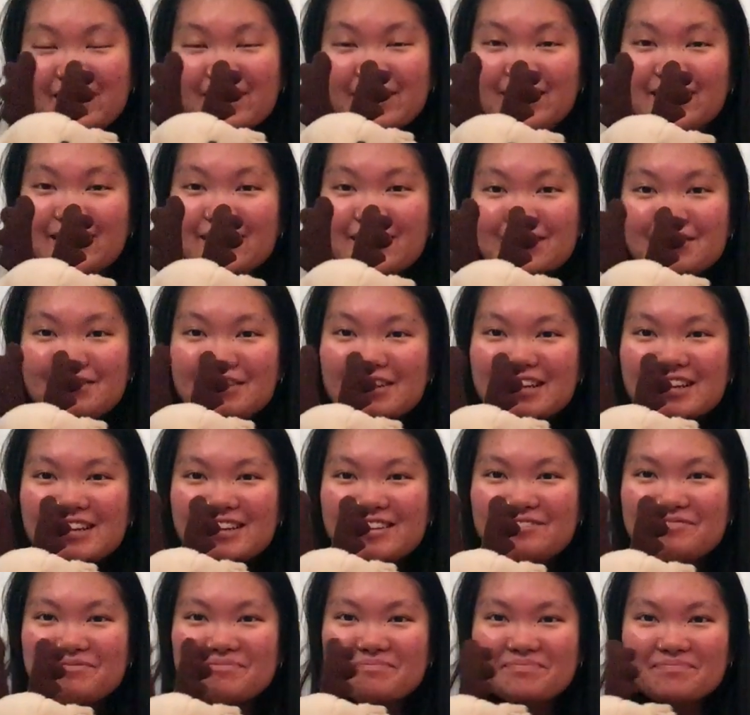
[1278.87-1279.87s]

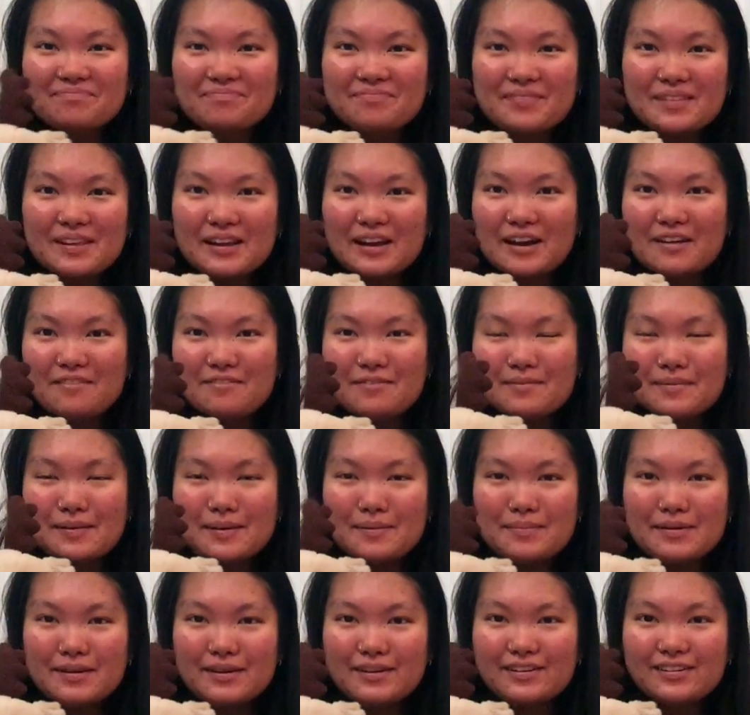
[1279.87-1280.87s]
Christmas up in
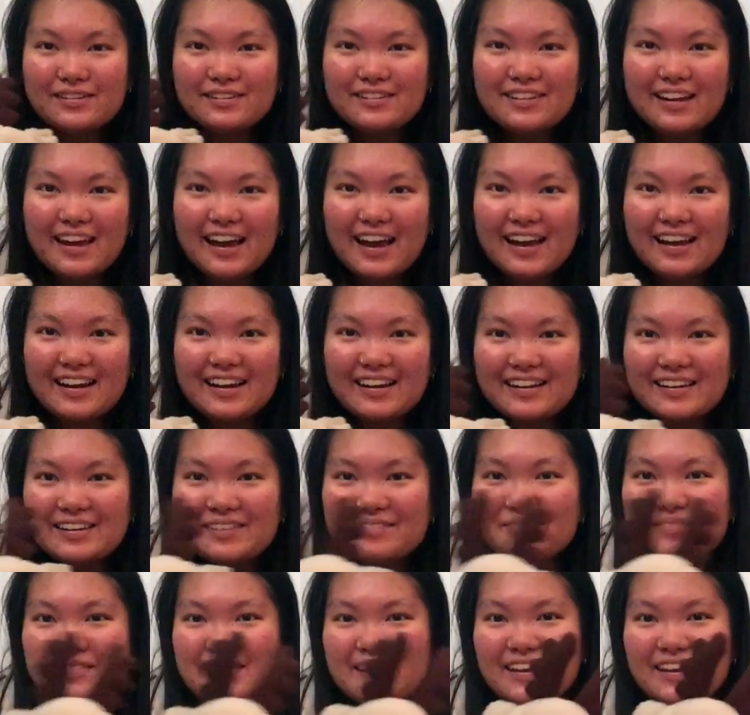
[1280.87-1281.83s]
my parents' attic.